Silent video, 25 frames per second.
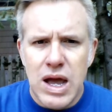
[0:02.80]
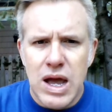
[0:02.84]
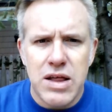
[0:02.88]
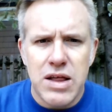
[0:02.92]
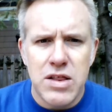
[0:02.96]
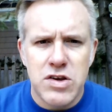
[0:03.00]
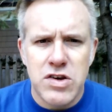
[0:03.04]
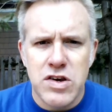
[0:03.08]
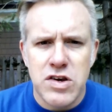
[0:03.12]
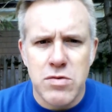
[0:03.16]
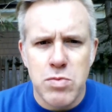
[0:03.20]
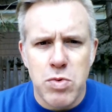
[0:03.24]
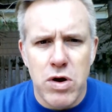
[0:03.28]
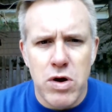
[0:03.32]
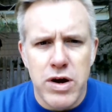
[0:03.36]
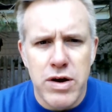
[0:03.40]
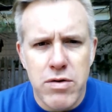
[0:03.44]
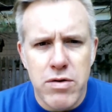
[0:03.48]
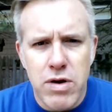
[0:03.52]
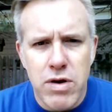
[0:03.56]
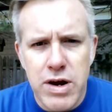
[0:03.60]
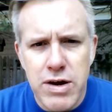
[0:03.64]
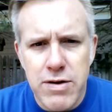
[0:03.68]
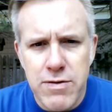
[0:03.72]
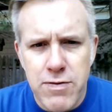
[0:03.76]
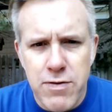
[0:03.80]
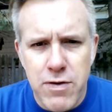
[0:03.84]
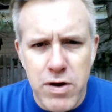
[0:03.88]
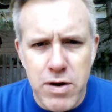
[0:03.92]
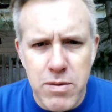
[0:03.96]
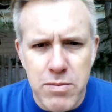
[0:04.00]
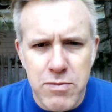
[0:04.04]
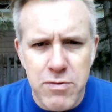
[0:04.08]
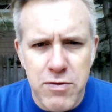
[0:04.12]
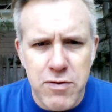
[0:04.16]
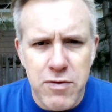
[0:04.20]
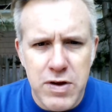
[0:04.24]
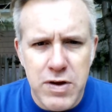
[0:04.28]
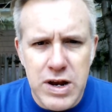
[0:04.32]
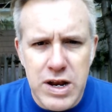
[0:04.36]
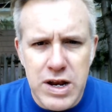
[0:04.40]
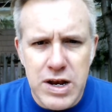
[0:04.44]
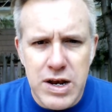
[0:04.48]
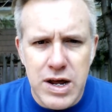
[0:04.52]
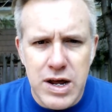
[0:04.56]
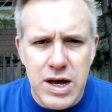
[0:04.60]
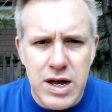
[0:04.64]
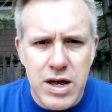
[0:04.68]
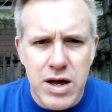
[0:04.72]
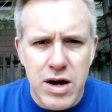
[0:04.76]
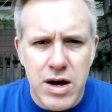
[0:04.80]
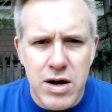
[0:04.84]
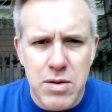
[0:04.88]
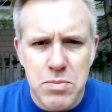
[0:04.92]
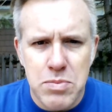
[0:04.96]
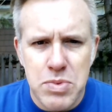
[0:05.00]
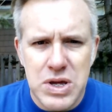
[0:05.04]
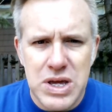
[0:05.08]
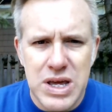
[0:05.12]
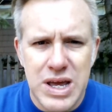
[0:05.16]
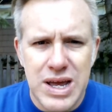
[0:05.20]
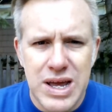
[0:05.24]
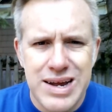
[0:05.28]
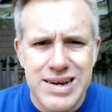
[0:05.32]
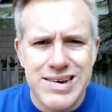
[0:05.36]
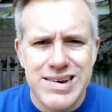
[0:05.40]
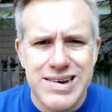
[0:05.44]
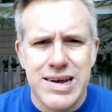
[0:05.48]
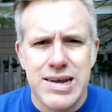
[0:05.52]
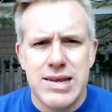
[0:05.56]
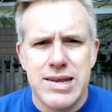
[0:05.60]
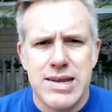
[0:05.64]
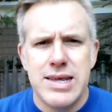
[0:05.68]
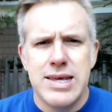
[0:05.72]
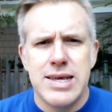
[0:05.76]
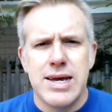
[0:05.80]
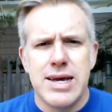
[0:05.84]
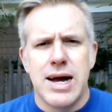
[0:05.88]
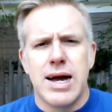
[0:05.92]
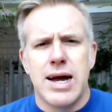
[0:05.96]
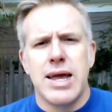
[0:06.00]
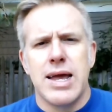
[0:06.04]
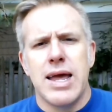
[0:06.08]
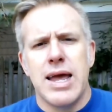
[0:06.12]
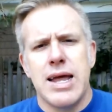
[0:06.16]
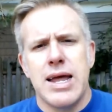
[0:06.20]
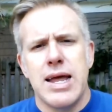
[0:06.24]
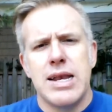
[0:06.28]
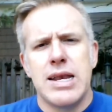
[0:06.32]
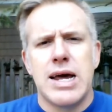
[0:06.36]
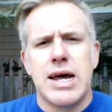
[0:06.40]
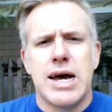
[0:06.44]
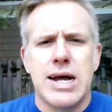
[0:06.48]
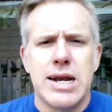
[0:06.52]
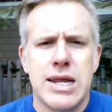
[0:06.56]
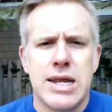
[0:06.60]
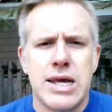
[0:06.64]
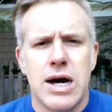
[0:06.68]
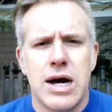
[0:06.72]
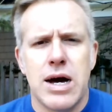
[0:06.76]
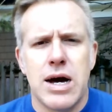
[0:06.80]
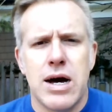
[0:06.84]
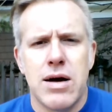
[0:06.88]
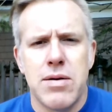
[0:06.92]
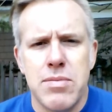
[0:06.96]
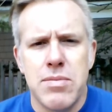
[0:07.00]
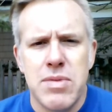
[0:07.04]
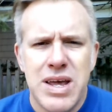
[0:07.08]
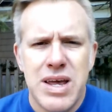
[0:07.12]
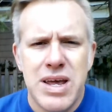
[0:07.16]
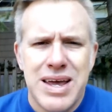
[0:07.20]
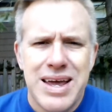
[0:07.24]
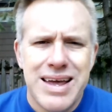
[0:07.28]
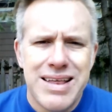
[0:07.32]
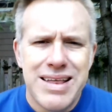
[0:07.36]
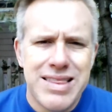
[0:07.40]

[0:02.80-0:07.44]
Hey, this is Brian Wright from fitin dot com, P H I T I N dot com,